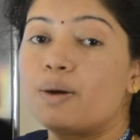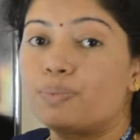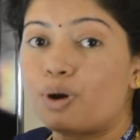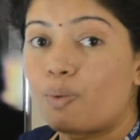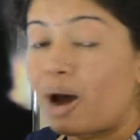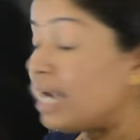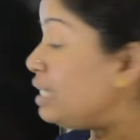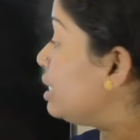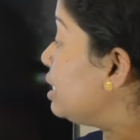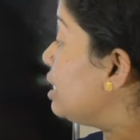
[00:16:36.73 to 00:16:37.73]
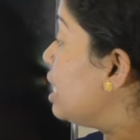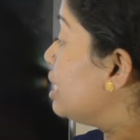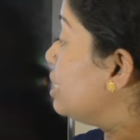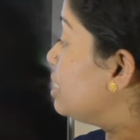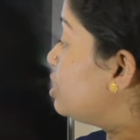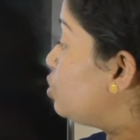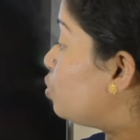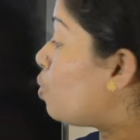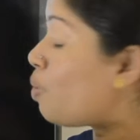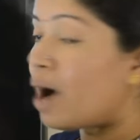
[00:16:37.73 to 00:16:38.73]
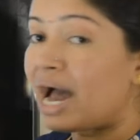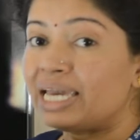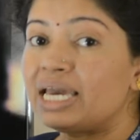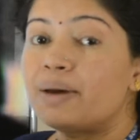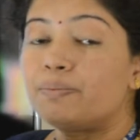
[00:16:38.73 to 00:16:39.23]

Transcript: provided this 2y